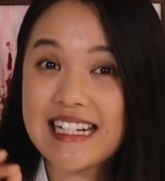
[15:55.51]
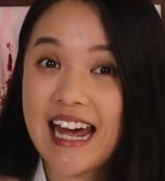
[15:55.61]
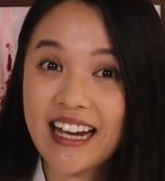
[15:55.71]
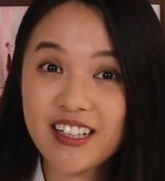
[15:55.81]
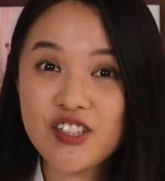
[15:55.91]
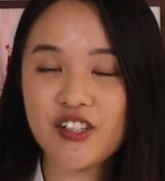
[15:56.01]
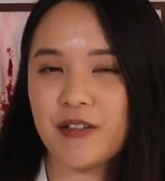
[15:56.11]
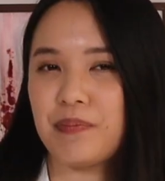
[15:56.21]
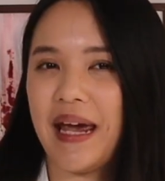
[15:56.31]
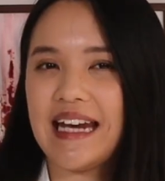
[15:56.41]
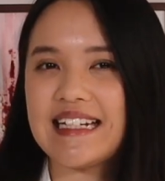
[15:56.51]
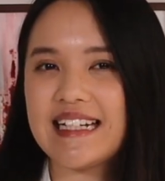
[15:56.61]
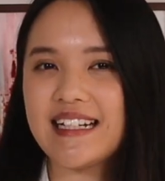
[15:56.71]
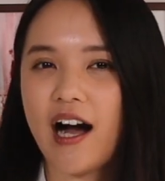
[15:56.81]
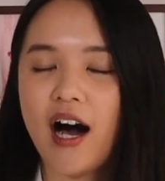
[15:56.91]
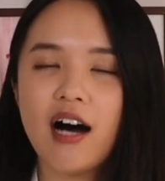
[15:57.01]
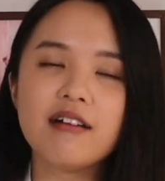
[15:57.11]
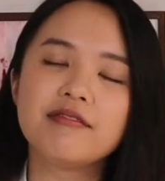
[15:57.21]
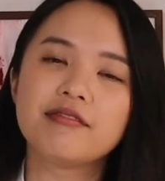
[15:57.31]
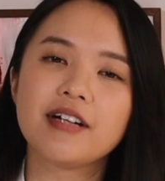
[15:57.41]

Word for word: textured painting of